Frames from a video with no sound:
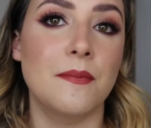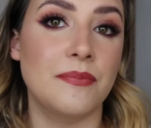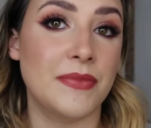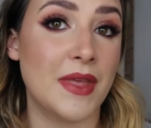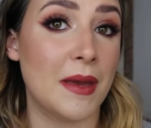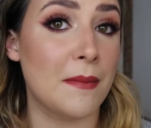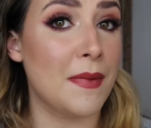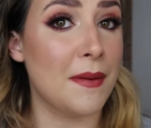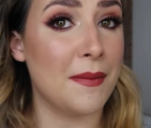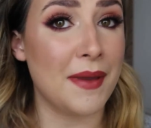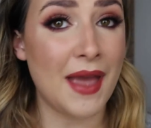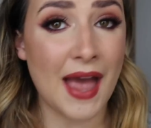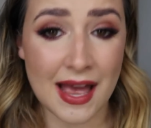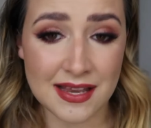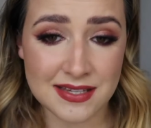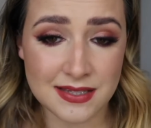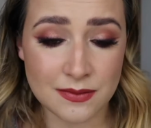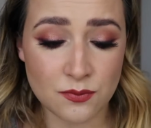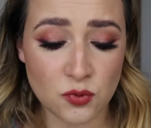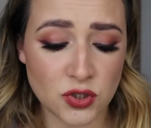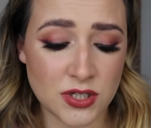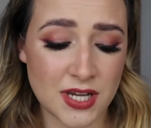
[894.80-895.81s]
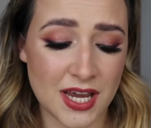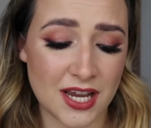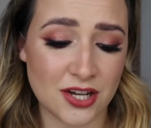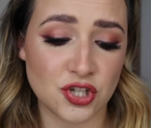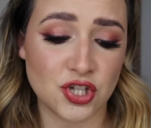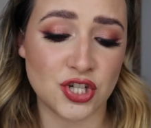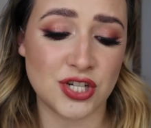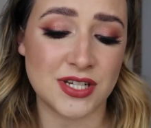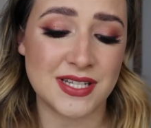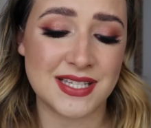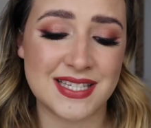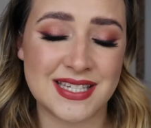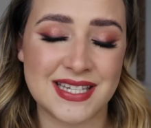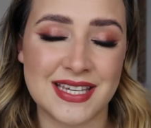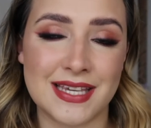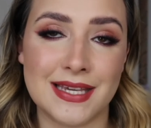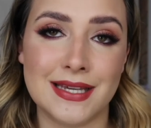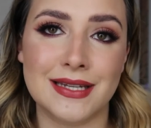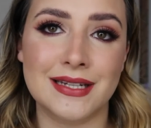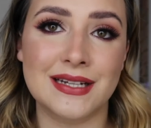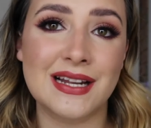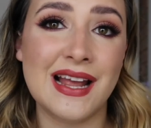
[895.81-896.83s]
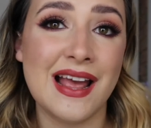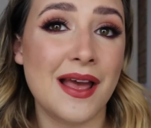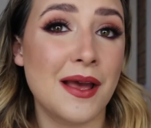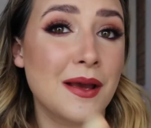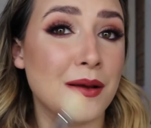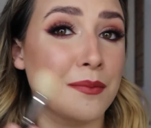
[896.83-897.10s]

yeah, maybe has a more textured skin,